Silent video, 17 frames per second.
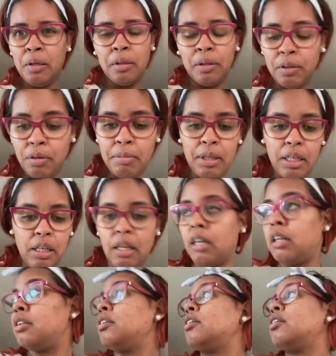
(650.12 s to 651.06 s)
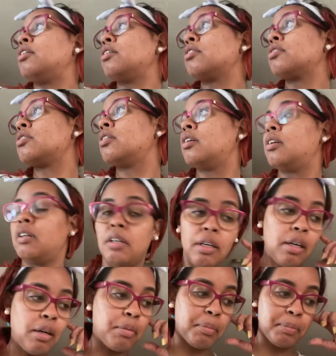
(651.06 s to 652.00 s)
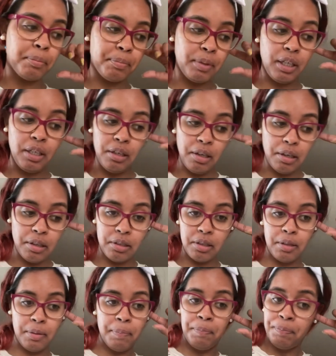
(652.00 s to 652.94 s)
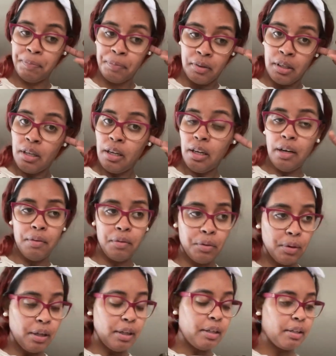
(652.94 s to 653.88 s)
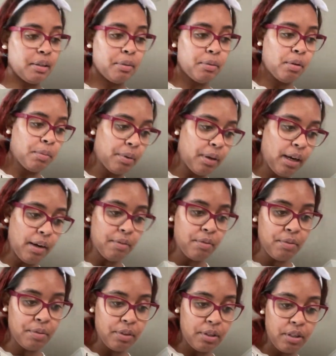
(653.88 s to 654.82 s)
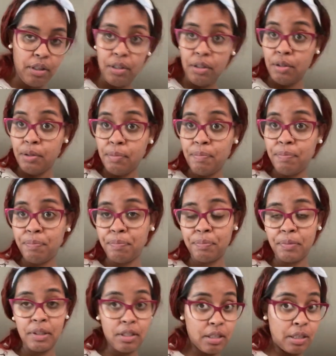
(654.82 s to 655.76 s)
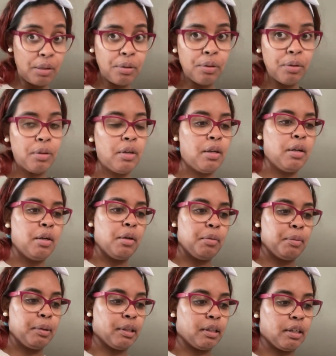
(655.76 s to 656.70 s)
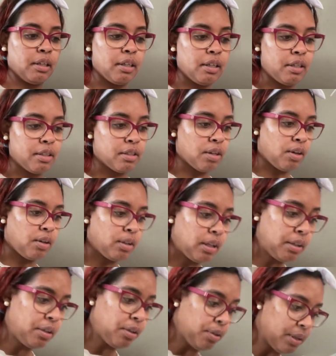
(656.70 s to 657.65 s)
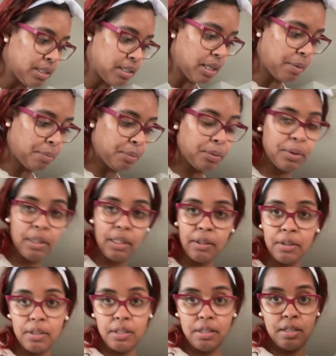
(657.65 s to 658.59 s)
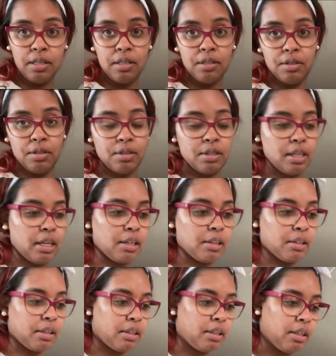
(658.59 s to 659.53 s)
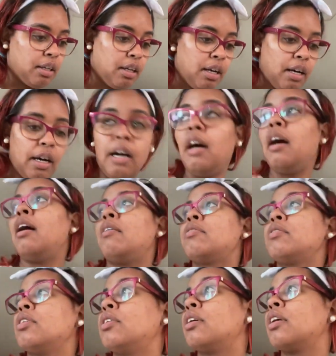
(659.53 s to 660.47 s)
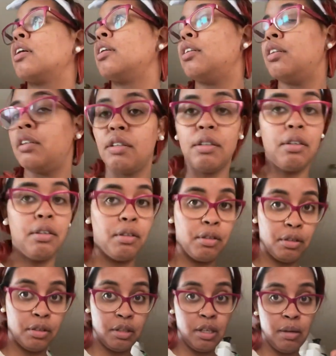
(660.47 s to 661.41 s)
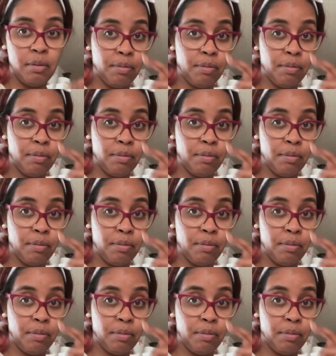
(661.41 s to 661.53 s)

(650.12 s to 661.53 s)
little mini hot dogs. Um, and yes, I have no idea what we're having for dinner still because all I know is I pulled out this Caesar salad. I have to look in the deep